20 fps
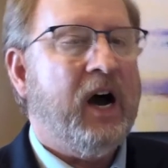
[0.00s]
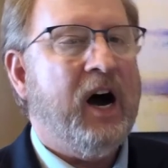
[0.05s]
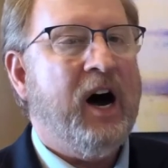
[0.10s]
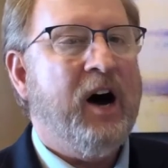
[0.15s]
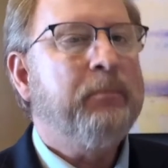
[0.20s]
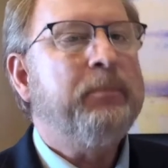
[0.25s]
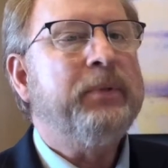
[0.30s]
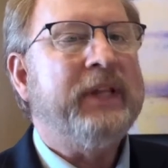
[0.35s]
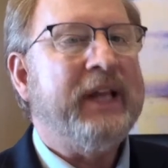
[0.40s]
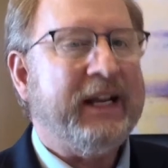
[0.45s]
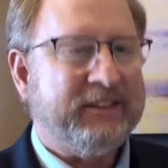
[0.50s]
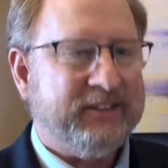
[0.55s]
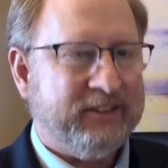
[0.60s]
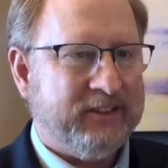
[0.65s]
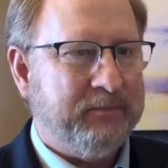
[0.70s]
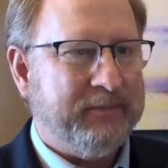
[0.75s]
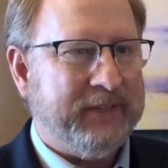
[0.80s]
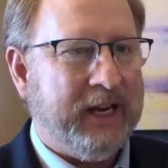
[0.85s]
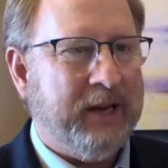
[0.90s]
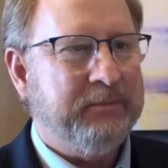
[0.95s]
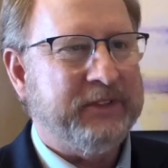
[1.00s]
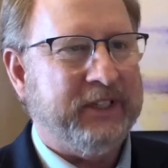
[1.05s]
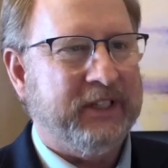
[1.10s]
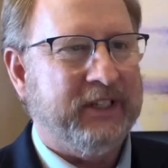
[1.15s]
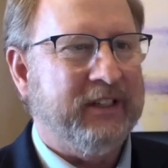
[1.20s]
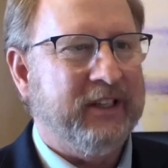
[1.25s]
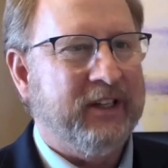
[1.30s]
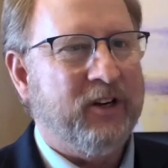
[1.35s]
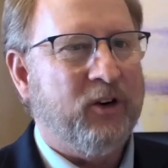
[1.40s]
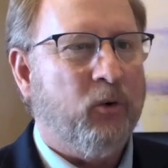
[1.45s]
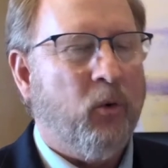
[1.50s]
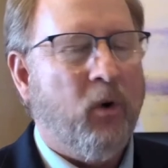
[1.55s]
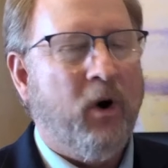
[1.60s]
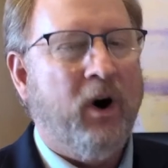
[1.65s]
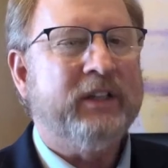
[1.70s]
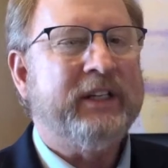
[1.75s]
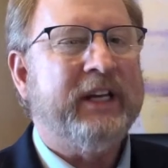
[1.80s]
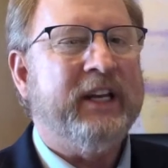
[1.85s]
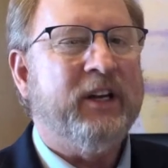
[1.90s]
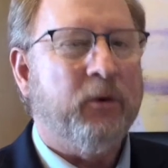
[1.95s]
complex sometimes and a little
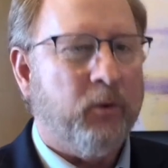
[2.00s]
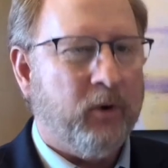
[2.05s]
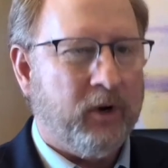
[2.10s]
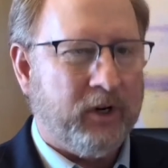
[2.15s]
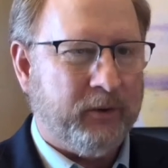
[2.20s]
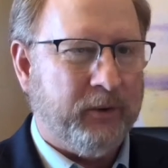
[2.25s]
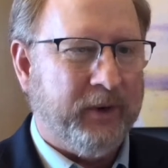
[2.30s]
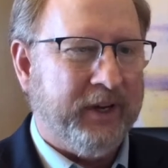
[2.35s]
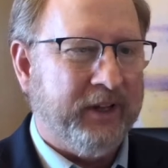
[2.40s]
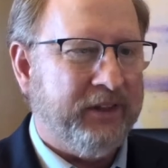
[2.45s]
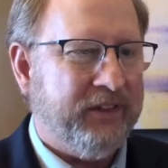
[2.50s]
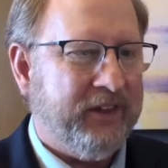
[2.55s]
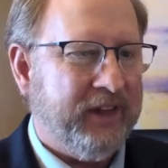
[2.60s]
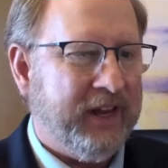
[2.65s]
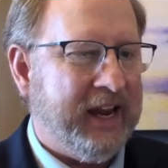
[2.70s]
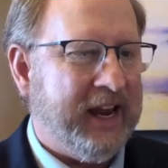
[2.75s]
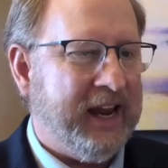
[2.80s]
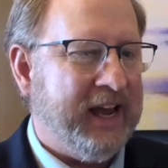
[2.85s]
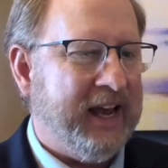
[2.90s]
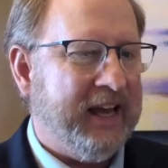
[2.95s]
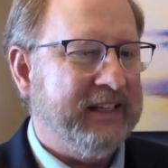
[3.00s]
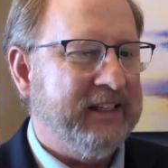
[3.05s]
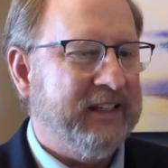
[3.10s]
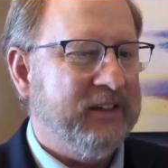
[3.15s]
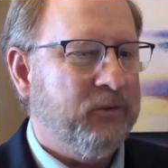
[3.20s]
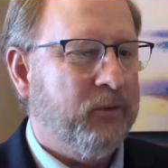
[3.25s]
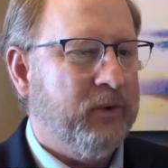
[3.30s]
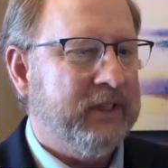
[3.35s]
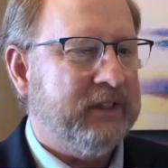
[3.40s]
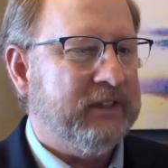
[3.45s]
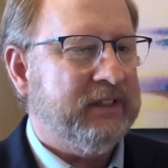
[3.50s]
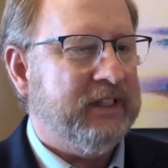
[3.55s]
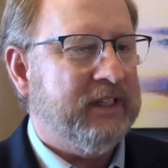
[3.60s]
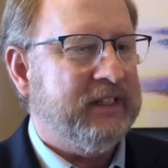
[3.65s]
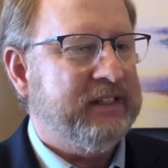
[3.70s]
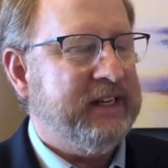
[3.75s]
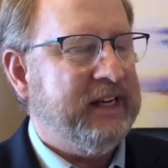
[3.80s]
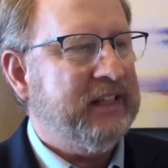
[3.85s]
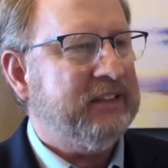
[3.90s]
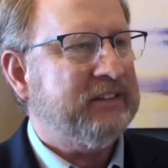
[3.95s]
wonky to work with. And with the
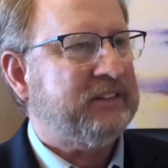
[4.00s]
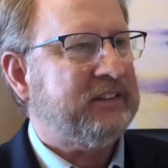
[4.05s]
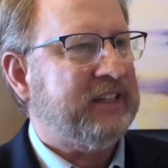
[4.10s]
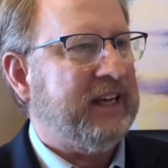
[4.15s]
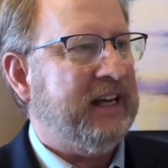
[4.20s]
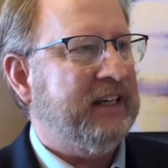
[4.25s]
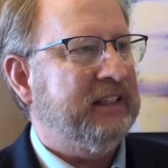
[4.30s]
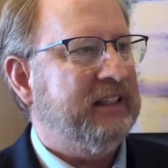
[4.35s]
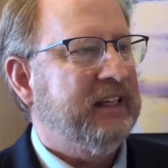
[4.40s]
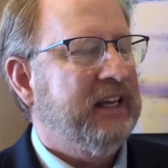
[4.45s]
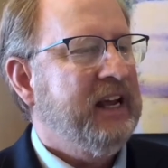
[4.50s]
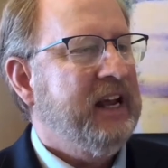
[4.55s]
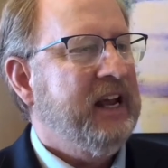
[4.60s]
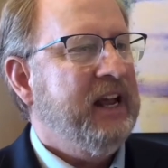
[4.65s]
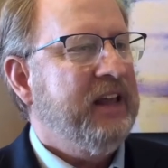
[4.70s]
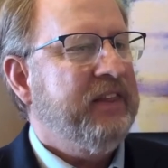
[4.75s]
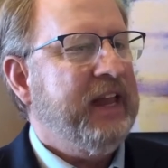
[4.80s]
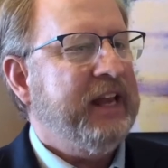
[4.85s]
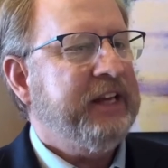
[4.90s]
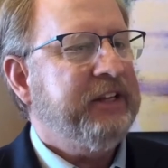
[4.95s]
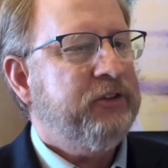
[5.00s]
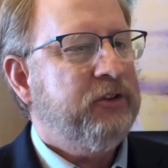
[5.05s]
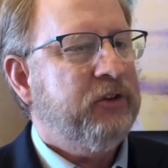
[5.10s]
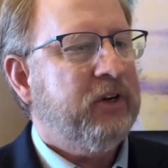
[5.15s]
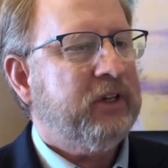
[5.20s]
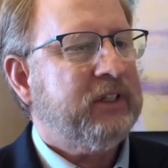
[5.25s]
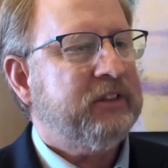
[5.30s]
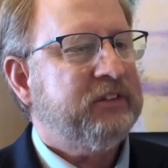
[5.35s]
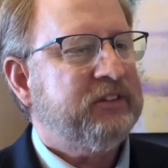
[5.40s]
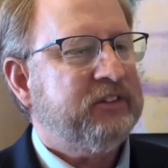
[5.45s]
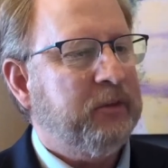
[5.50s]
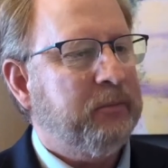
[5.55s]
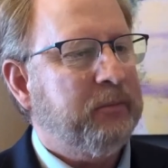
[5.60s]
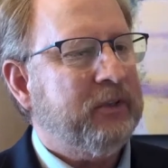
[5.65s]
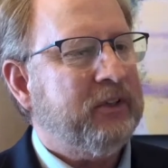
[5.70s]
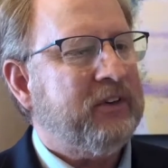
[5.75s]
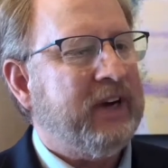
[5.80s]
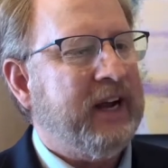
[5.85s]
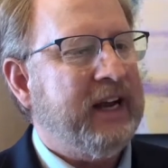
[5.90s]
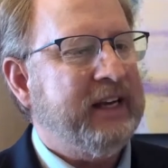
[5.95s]
DISC, they took
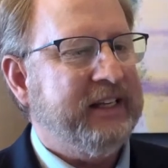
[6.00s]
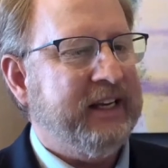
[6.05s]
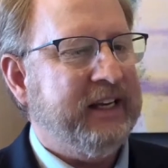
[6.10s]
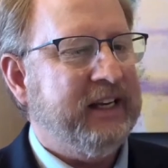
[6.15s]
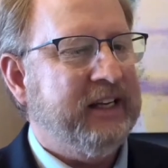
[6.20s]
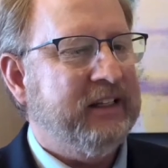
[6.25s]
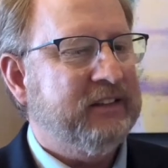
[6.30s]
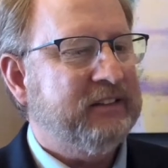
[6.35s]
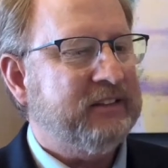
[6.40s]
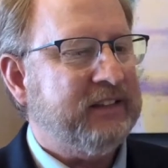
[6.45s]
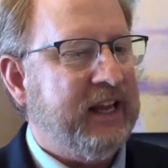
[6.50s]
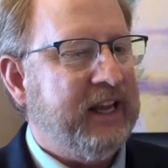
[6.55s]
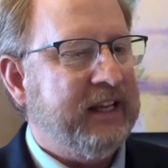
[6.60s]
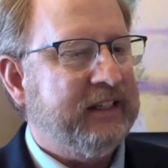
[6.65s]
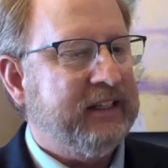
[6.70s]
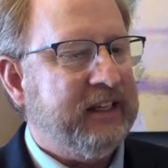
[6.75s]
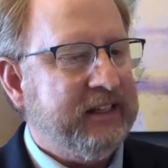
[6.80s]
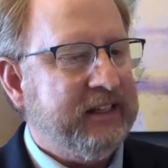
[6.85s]
similar ideas and